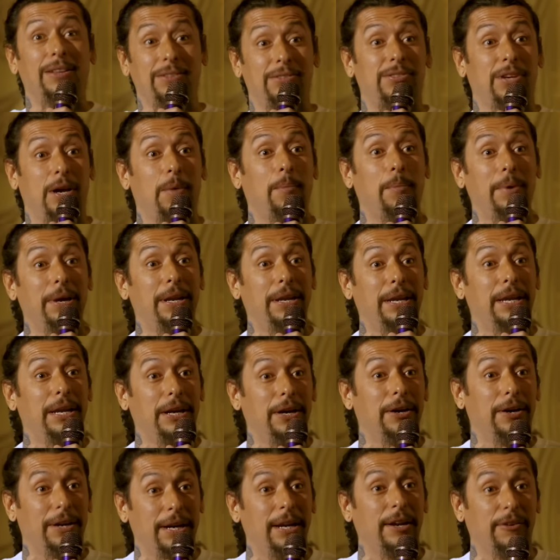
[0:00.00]
on somebody
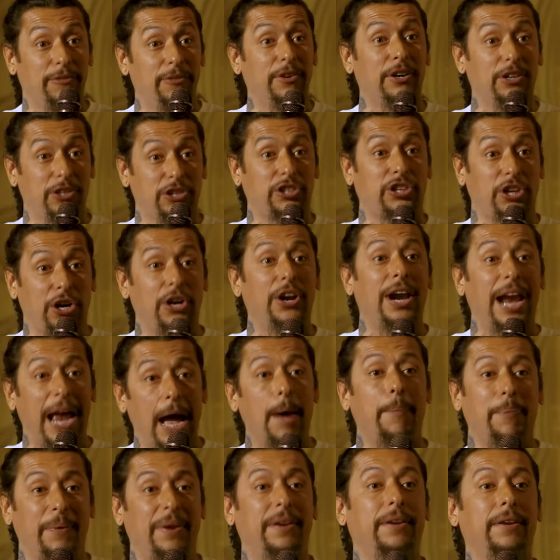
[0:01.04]
here. It for sure
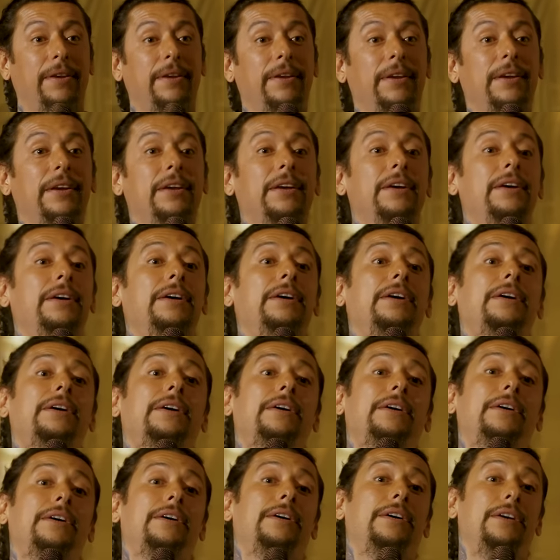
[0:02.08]

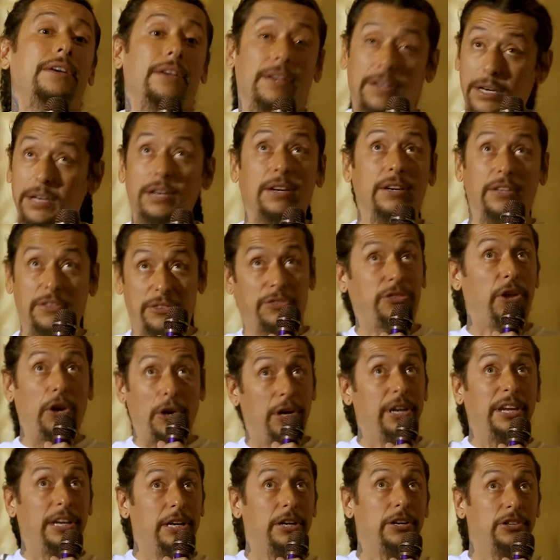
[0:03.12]
happened.
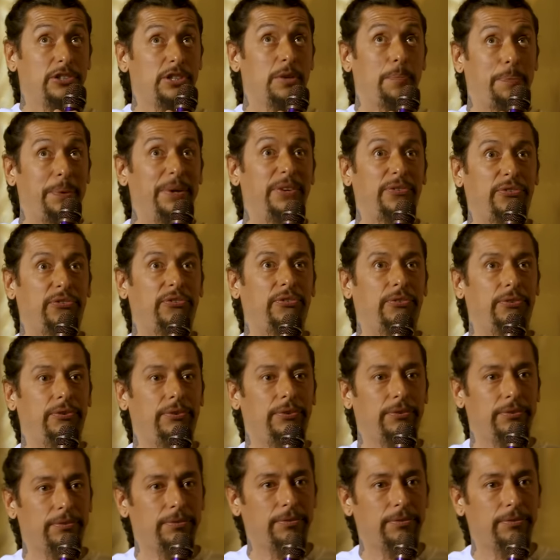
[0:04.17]
30 years of piss.